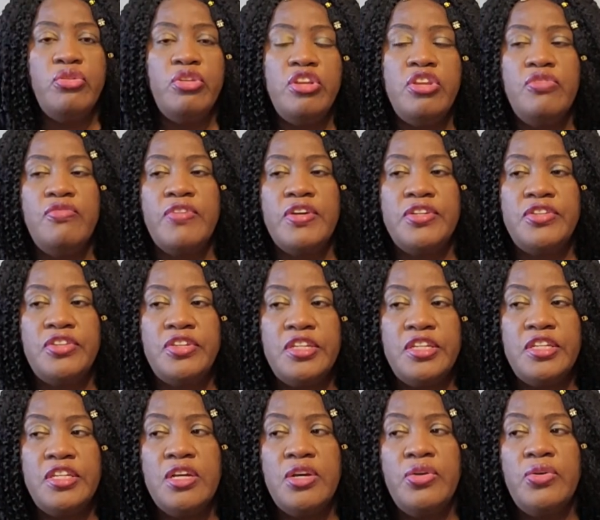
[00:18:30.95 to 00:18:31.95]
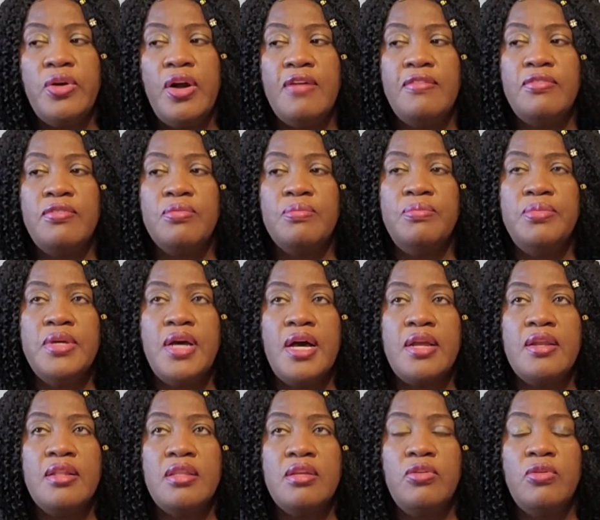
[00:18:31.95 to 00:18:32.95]
In Virginia, you have to be
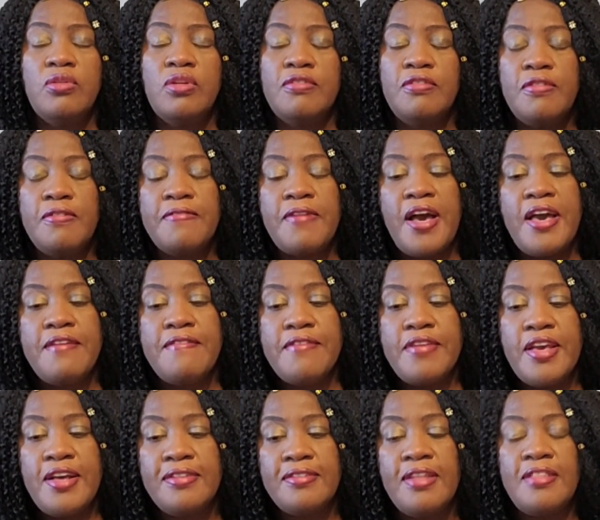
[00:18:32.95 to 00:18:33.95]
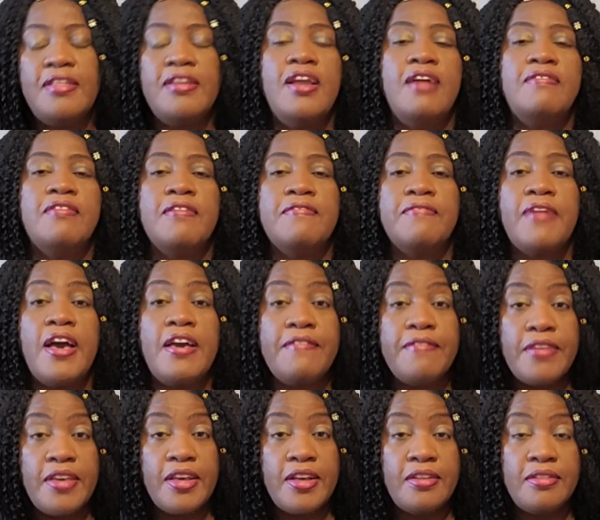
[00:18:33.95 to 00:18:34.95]
under the doctor for 5 years, and then after 5
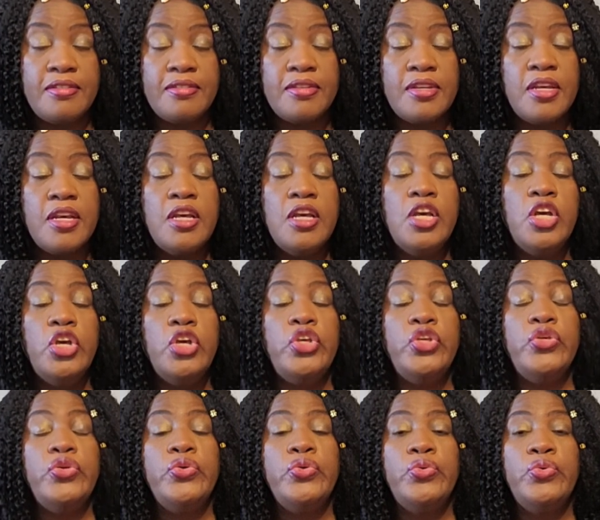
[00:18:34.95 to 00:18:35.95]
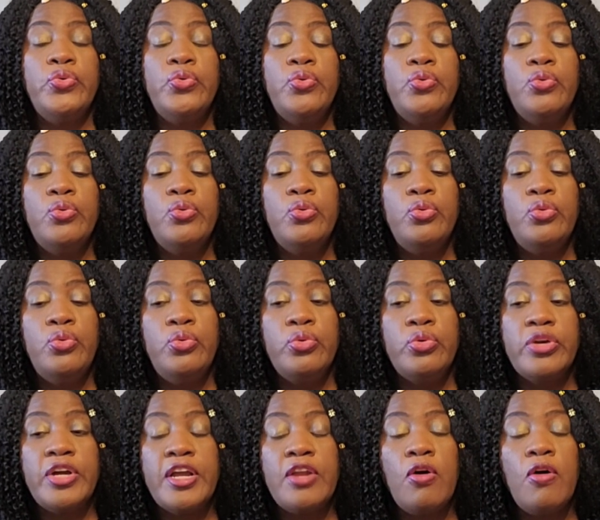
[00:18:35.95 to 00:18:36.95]
years, you
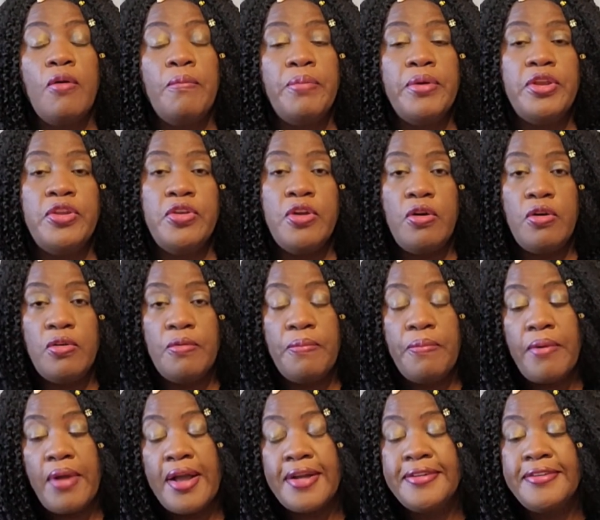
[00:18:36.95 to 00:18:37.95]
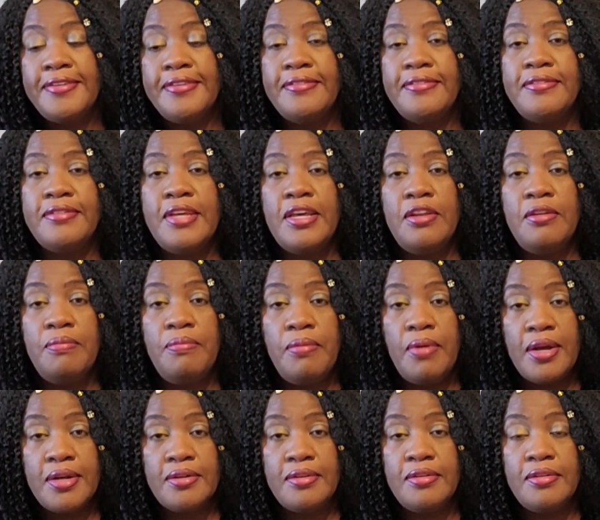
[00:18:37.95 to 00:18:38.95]
can open your own practice and
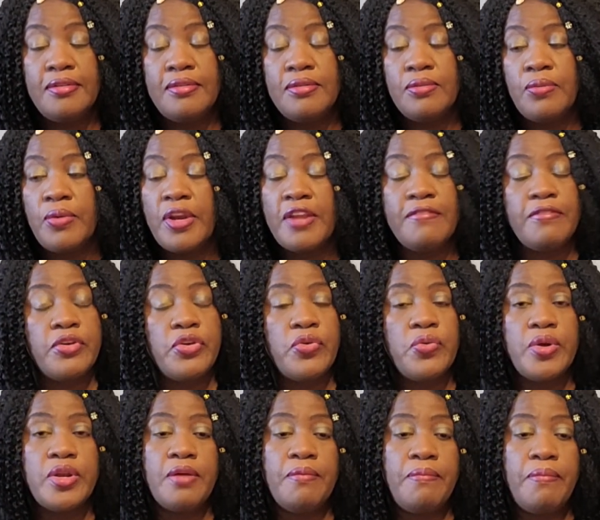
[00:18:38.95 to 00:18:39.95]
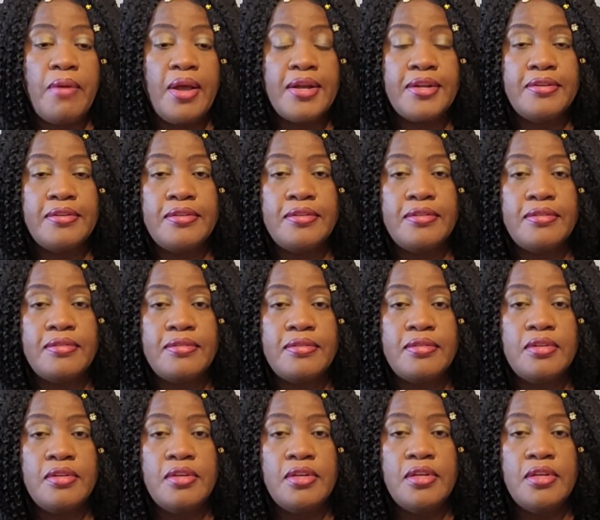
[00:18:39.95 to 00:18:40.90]
practice whatever you want to practice.